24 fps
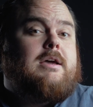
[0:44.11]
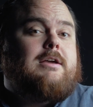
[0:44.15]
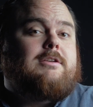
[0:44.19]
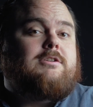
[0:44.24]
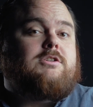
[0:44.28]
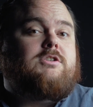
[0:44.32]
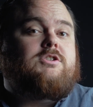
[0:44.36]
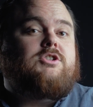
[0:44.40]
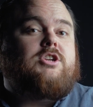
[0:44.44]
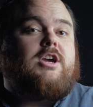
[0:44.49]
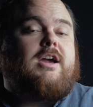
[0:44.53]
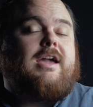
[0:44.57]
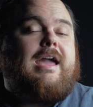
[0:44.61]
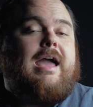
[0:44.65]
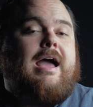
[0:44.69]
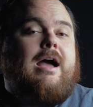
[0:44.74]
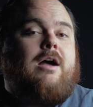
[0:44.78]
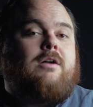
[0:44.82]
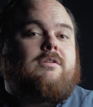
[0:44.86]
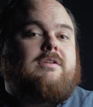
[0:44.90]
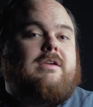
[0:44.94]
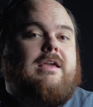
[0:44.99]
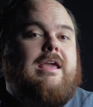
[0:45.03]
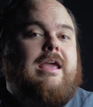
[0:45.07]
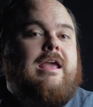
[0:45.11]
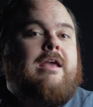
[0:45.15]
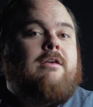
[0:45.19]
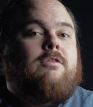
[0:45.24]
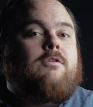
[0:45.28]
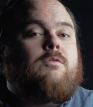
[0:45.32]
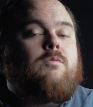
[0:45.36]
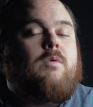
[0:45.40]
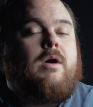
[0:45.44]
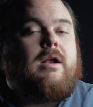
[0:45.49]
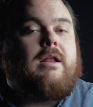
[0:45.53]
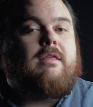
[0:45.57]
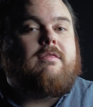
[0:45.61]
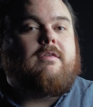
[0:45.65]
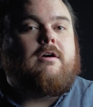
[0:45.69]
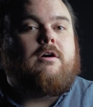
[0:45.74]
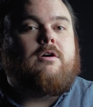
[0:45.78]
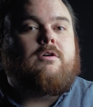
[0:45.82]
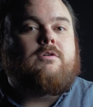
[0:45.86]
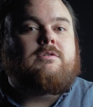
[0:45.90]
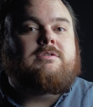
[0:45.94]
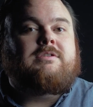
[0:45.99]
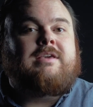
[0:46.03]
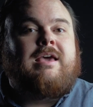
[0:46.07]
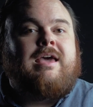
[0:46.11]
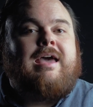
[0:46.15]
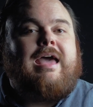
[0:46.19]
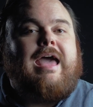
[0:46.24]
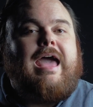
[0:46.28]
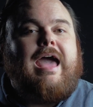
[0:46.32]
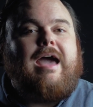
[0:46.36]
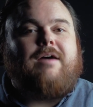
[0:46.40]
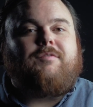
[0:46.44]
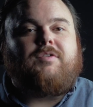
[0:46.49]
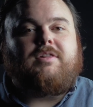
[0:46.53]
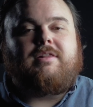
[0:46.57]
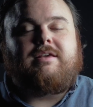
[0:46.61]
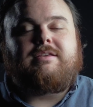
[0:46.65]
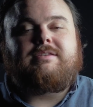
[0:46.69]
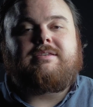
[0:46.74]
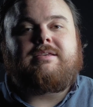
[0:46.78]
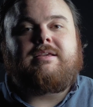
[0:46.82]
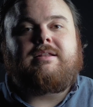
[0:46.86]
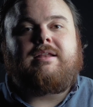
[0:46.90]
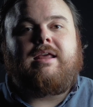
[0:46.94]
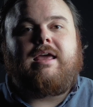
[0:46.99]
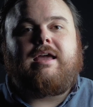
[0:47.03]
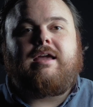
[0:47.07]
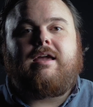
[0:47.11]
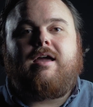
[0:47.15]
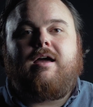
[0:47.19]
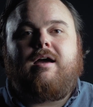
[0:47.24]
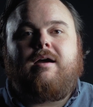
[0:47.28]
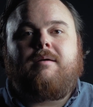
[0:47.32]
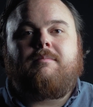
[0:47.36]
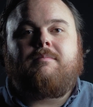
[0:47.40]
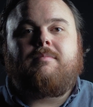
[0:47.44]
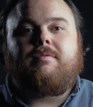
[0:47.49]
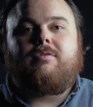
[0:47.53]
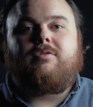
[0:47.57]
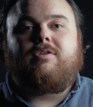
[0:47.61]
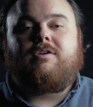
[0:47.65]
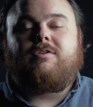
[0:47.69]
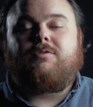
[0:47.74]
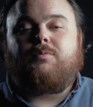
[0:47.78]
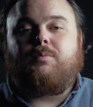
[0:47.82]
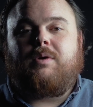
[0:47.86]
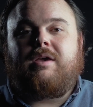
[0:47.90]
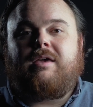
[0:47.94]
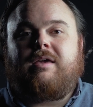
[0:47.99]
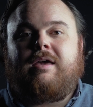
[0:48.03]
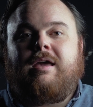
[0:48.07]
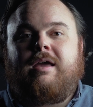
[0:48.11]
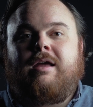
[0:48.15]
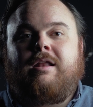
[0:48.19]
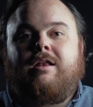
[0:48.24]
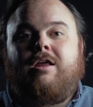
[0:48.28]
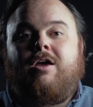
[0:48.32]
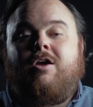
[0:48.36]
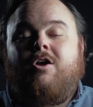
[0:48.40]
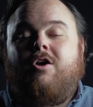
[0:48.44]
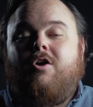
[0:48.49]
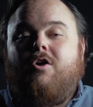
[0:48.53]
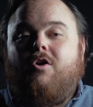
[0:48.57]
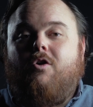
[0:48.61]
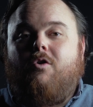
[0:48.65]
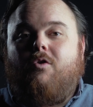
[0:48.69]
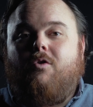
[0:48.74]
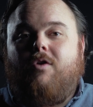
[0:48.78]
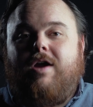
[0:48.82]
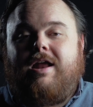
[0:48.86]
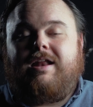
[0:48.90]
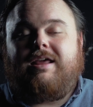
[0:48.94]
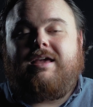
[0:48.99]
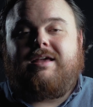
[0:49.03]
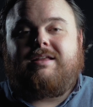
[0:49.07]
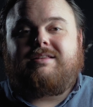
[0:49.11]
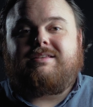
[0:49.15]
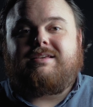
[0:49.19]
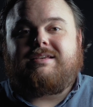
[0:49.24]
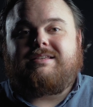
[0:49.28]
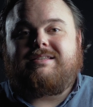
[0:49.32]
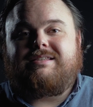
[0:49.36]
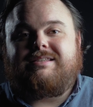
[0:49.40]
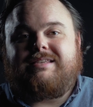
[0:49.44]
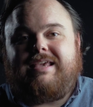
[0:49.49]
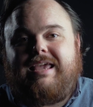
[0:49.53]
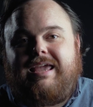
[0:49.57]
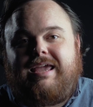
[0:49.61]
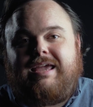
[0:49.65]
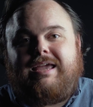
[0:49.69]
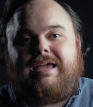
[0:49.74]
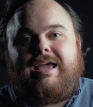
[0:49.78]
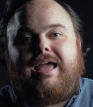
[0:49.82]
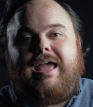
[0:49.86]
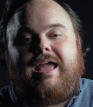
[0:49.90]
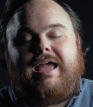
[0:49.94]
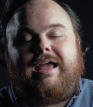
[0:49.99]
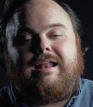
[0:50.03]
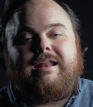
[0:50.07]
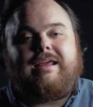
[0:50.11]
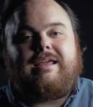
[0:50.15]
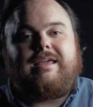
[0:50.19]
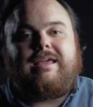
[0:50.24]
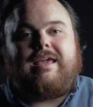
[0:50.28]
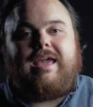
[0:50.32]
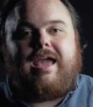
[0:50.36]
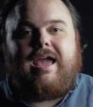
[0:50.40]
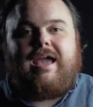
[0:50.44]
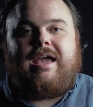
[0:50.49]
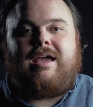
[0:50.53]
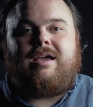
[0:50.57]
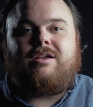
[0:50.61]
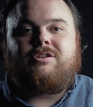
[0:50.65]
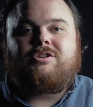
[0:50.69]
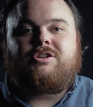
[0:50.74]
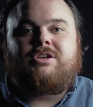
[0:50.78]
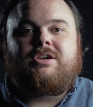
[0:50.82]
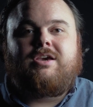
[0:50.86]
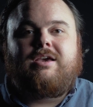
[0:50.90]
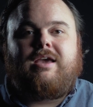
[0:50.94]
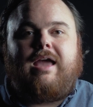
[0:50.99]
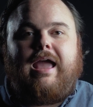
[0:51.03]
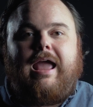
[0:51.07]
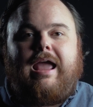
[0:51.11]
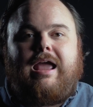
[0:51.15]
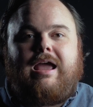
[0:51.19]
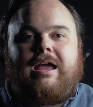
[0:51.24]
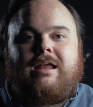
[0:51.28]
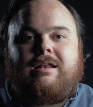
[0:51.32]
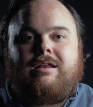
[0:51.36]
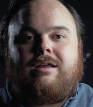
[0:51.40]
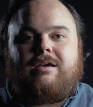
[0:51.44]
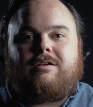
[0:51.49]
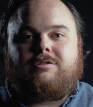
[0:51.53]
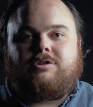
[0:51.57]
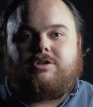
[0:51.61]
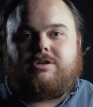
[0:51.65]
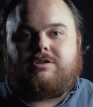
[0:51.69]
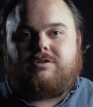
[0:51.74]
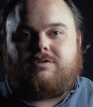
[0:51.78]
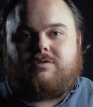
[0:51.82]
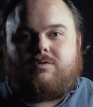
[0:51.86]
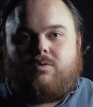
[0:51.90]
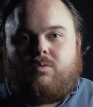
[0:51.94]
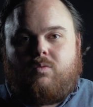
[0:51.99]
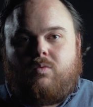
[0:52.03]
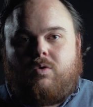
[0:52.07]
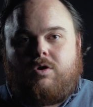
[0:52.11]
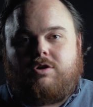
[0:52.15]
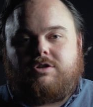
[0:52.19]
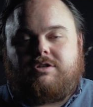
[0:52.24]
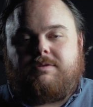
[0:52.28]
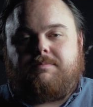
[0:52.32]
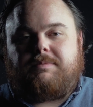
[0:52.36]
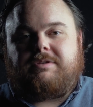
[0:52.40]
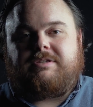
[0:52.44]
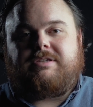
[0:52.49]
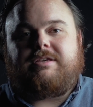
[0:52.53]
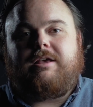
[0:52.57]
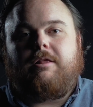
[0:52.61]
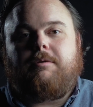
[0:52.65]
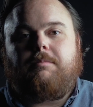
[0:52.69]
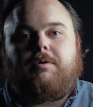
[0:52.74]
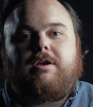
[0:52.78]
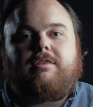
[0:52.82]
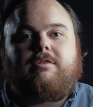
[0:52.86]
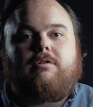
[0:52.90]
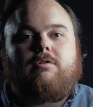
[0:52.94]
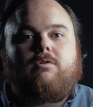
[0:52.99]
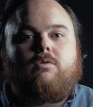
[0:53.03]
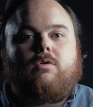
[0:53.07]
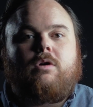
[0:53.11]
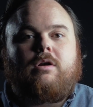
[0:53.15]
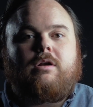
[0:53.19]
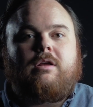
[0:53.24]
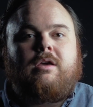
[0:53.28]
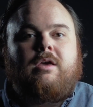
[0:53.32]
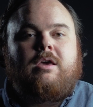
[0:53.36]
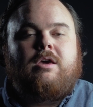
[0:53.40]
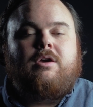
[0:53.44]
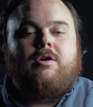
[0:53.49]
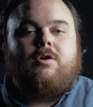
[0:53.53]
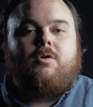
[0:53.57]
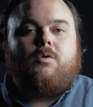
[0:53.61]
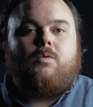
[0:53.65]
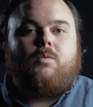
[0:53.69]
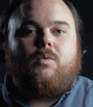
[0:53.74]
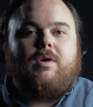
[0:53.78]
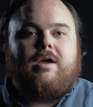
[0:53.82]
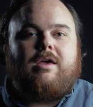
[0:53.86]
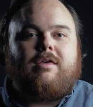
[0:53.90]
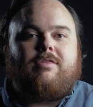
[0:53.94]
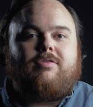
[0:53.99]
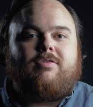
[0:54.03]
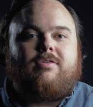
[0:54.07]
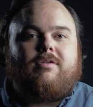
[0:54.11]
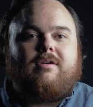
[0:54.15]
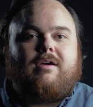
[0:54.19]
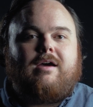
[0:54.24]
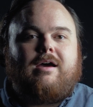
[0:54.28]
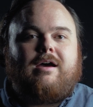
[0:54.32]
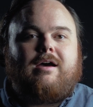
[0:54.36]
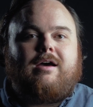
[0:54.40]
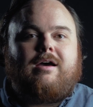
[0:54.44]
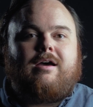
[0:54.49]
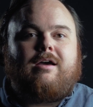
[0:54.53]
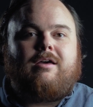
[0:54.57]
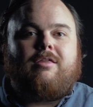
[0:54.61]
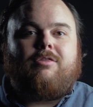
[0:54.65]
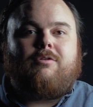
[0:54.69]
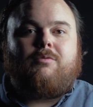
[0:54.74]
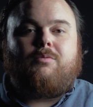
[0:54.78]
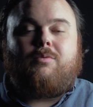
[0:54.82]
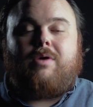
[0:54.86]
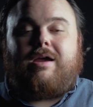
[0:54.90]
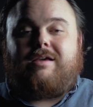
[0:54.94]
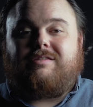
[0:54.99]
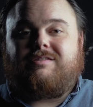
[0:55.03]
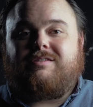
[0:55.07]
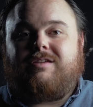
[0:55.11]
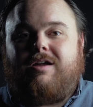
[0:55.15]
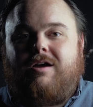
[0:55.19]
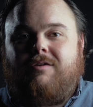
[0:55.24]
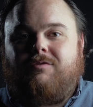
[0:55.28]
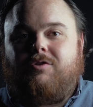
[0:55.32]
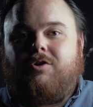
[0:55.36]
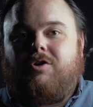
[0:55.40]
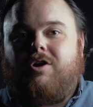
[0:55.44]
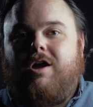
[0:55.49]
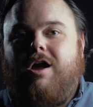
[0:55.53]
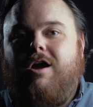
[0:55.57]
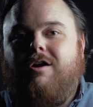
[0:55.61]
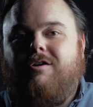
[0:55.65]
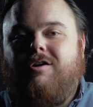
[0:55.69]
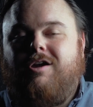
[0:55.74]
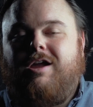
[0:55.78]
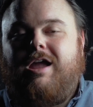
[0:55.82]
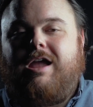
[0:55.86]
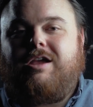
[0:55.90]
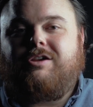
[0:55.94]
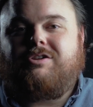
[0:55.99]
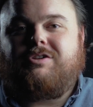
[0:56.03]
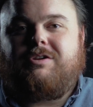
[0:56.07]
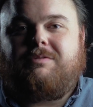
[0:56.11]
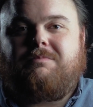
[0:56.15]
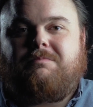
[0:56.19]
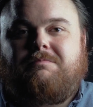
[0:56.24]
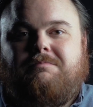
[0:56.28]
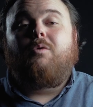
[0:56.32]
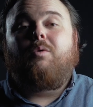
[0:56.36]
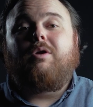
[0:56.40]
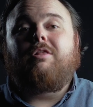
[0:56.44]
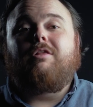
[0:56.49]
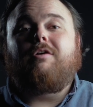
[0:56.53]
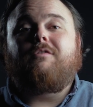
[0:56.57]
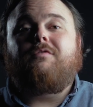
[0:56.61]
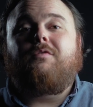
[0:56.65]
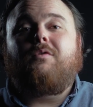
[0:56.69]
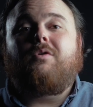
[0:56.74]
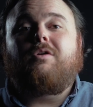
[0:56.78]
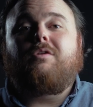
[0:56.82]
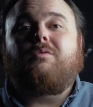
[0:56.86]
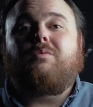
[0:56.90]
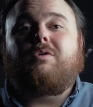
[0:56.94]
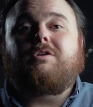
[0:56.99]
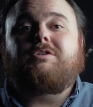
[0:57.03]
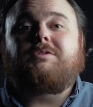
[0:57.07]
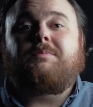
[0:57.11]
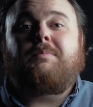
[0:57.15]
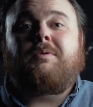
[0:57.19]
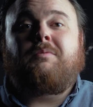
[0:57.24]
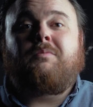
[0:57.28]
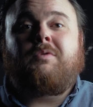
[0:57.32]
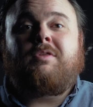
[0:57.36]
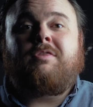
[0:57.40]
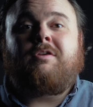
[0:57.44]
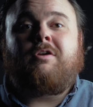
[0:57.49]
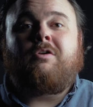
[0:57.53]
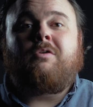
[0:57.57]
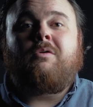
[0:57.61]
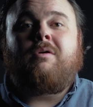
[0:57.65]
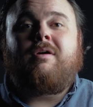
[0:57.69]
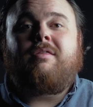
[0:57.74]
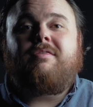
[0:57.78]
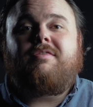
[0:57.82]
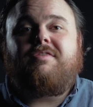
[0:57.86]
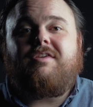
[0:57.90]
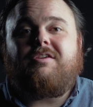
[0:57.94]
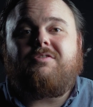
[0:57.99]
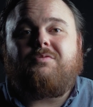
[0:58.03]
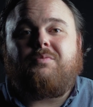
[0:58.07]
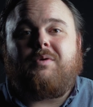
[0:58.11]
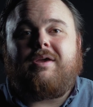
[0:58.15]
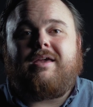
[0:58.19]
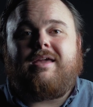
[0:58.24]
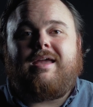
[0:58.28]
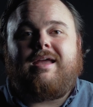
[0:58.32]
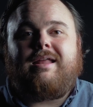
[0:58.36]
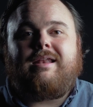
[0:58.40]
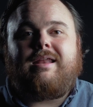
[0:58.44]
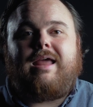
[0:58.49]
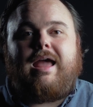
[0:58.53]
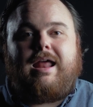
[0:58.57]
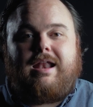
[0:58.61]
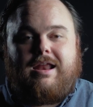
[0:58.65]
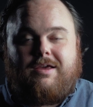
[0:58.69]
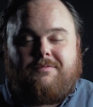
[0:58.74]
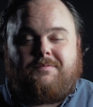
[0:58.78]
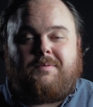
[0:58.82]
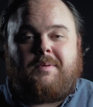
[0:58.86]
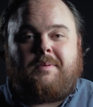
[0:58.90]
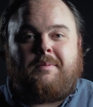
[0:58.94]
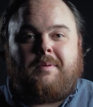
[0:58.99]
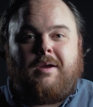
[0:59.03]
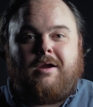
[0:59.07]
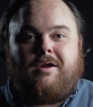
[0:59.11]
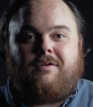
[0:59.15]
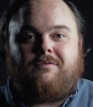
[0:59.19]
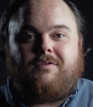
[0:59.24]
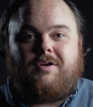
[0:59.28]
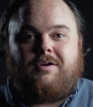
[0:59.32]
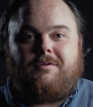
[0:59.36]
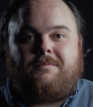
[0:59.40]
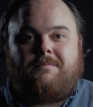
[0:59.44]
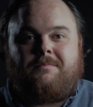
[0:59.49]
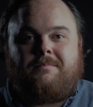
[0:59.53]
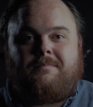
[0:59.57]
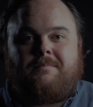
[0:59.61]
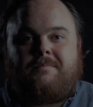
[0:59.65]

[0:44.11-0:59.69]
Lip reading: Just check out either one of those, have a listen, and come this weekend ready to sing and engage and just worship and celebrate the Lord with the rest of your congregation. We look forward to worshiping with you this weekend at FBMaryville.